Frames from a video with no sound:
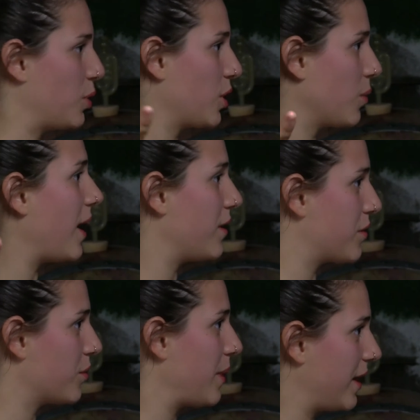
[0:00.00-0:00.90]
put a wine
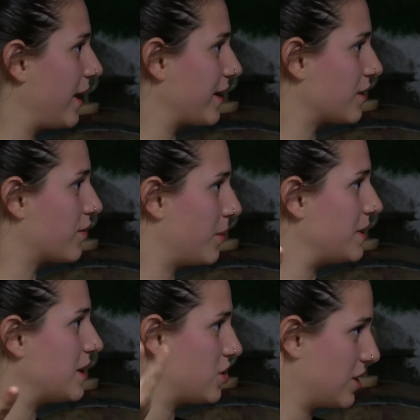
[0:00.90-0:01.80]
through malolactic
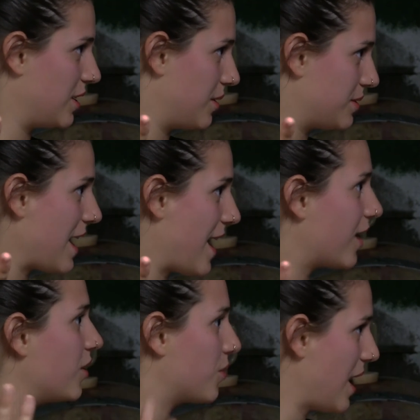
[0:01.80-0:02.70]
fermentation in a
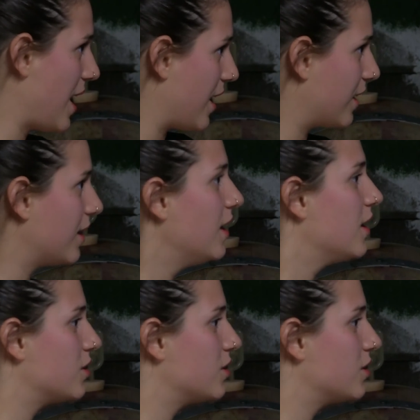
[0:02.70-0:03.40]
tank, you can.